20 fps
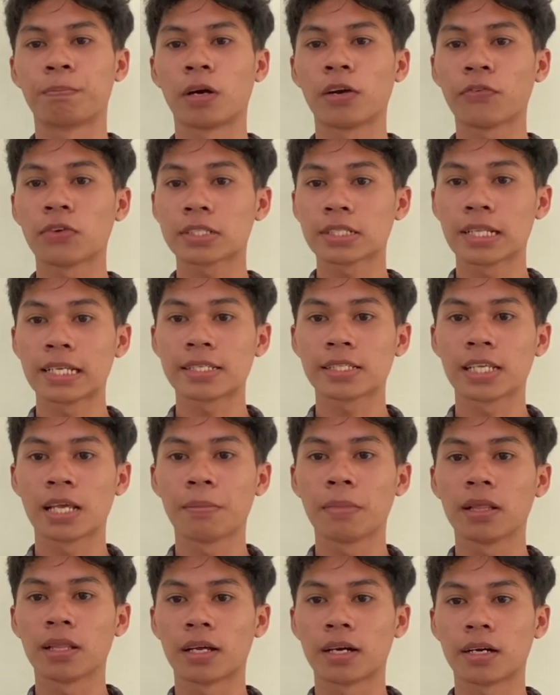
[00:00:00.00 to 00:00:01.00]
previously
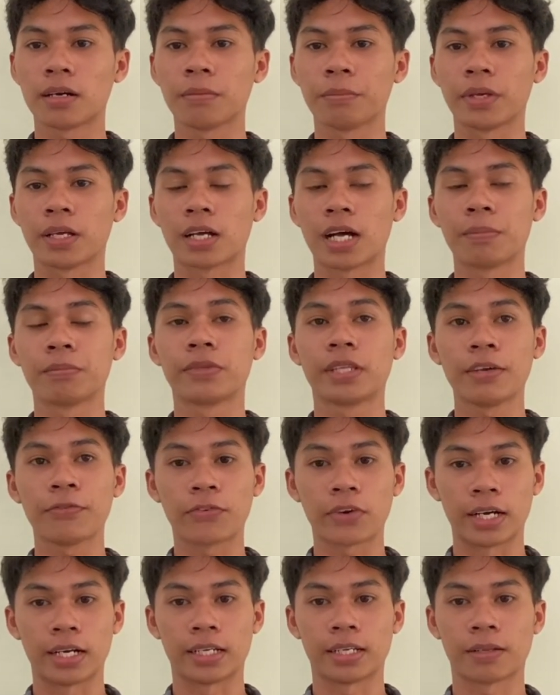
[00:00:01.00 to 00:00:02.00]
similar become
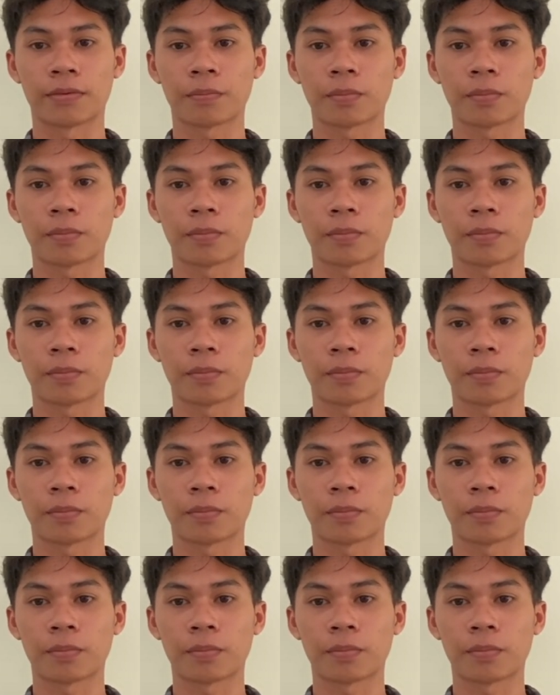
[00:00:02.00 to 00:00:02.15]
different.